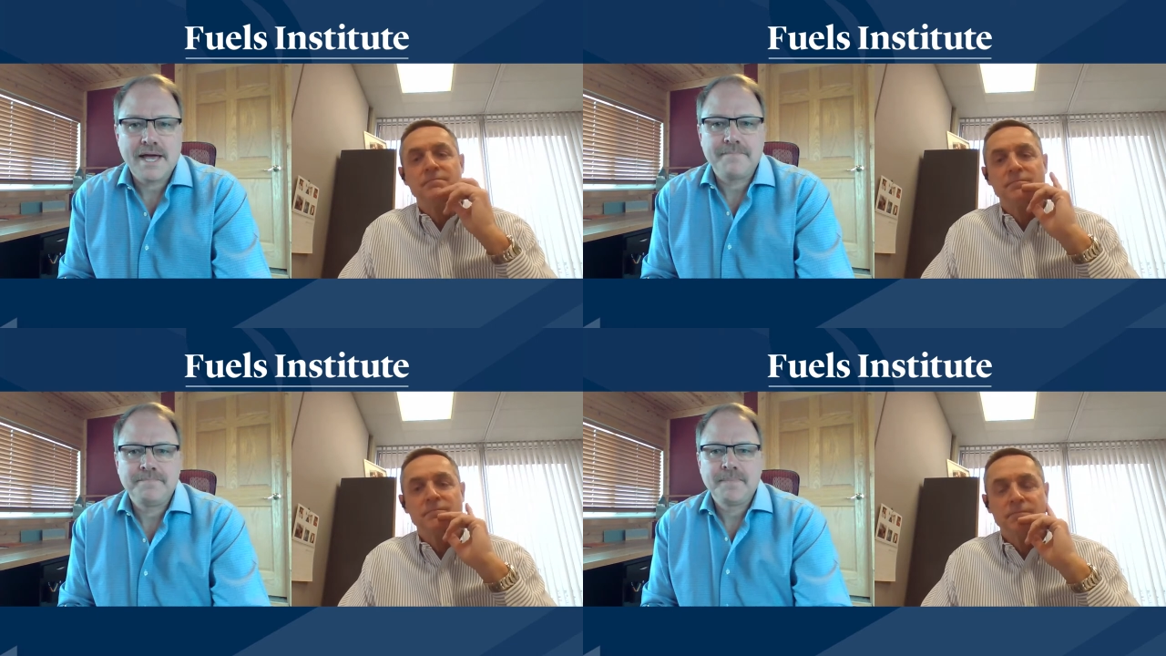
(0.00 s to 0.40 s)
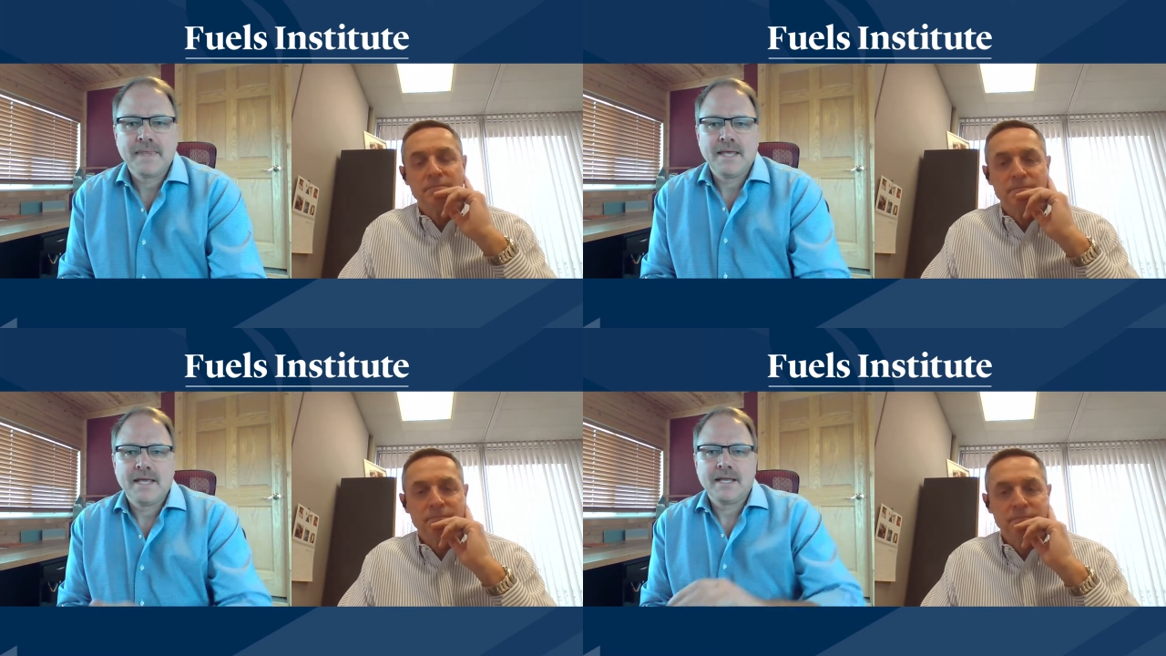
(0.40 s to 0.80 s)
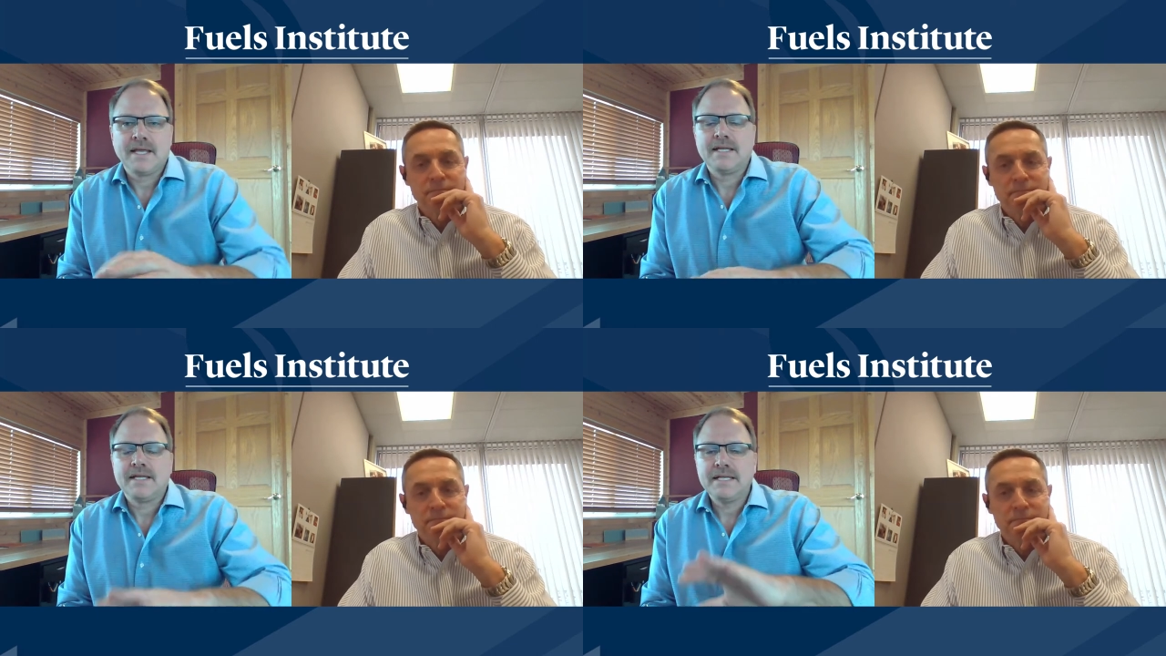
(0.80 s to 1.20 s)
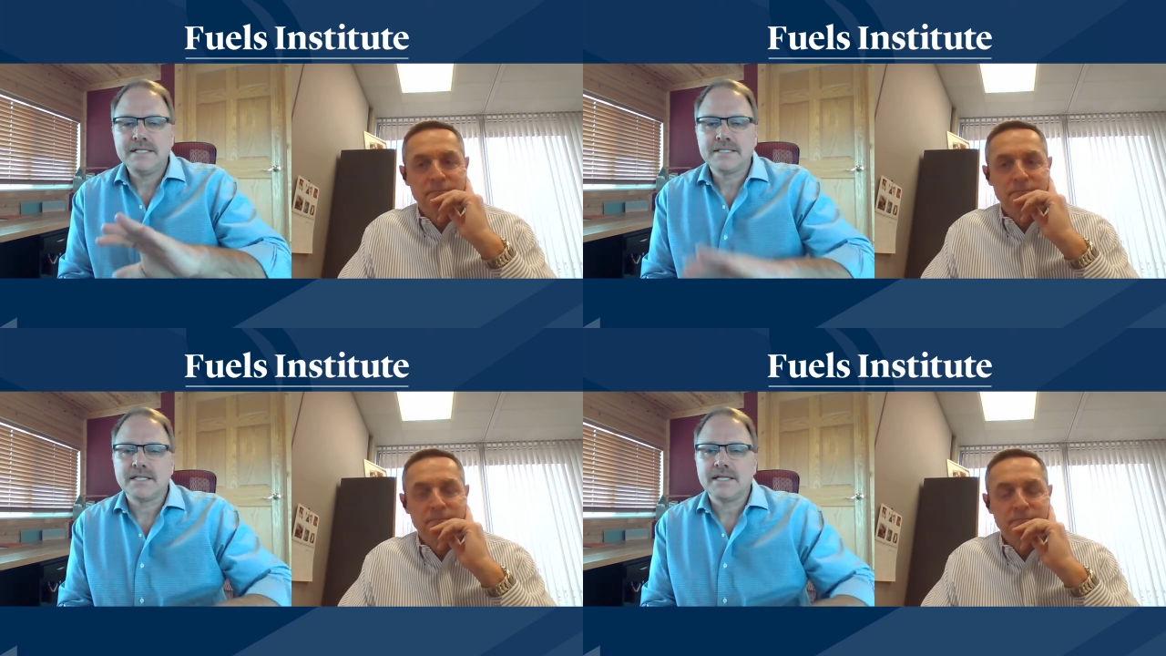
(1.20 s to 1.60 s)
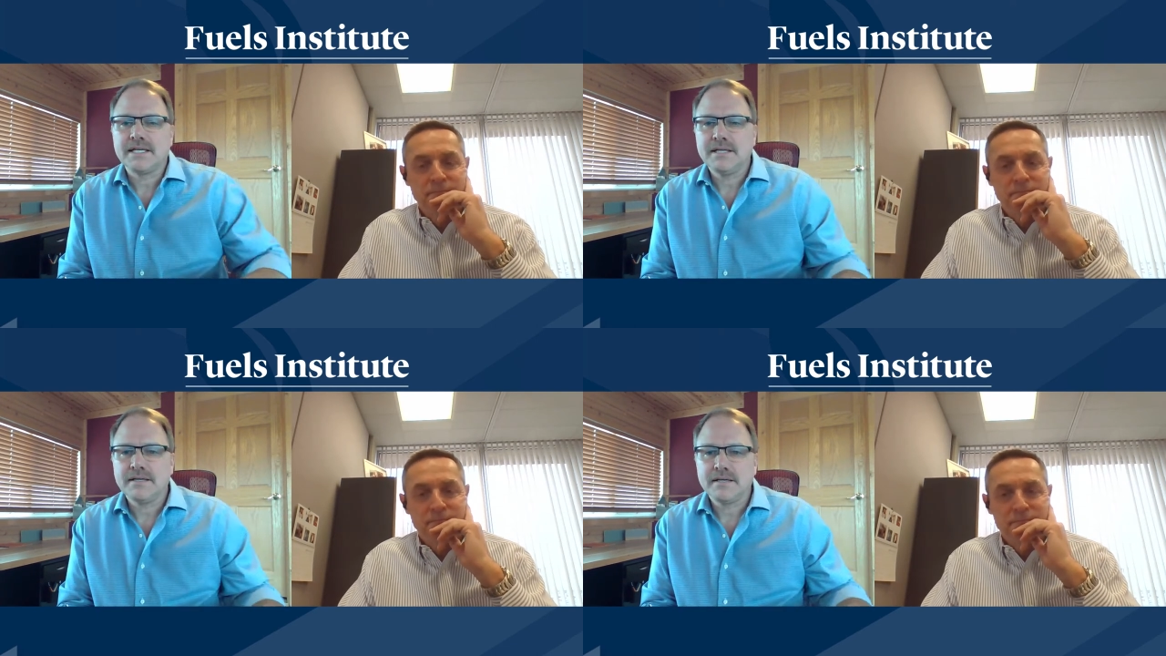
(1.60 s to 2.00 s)
Speaker 1: that can
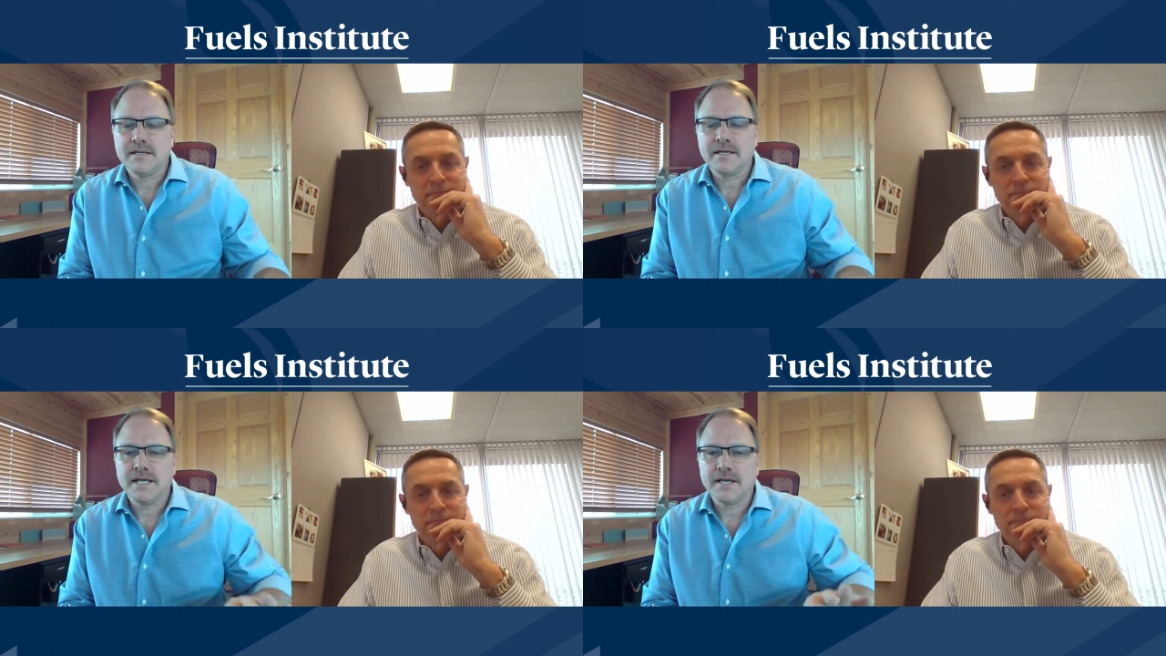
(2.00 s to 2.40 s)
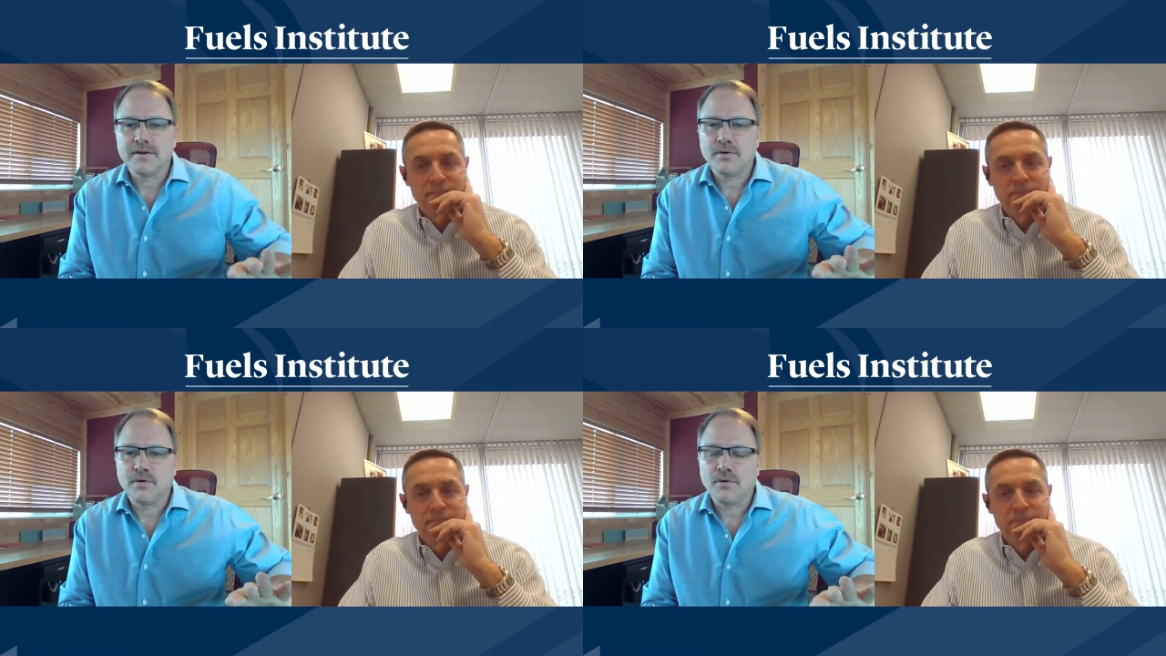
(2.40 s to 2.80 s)
easily get